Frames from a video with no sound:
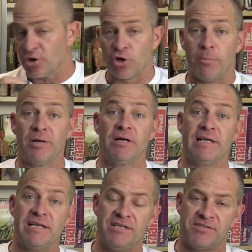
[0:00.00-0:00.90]

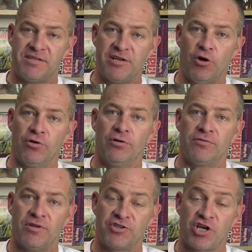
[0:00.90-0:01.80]
COPPA is
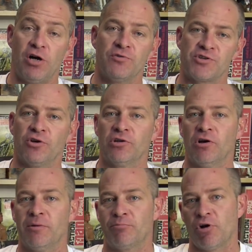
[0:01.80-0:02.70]
the Child's
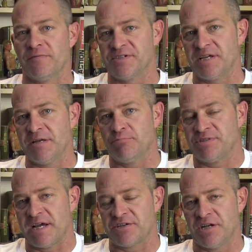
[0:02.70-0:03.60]
Online Privacy
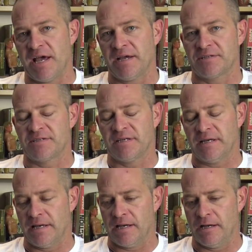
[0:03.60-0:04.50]
Protection Act.
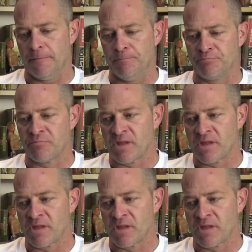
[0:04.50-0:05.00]
There